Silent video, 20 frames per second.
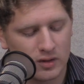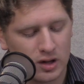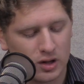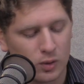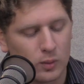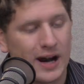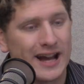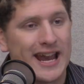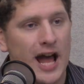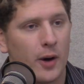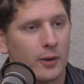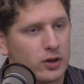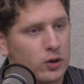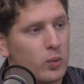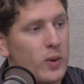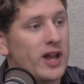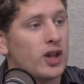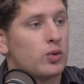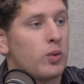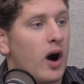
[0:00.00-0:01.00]
So right now, it's
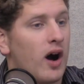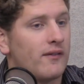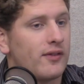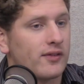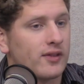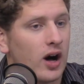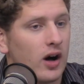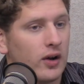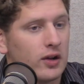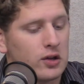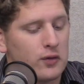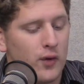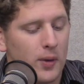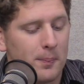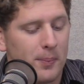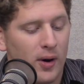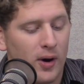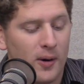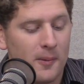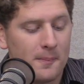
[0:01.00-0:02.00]
week 12 of college
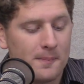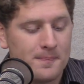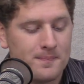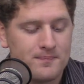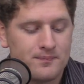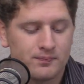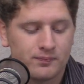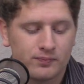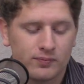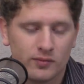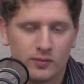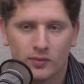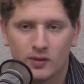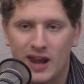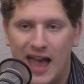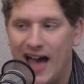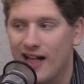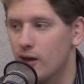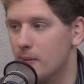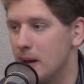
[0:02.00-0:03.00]
football.
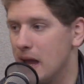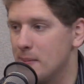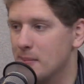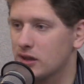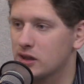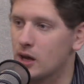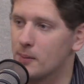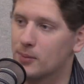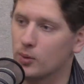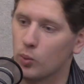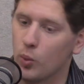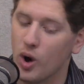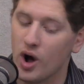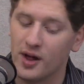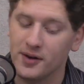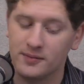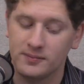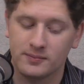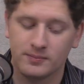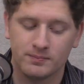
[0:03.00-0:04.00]
Alabama's number
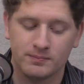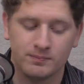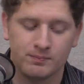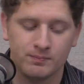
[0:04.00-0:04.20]
one.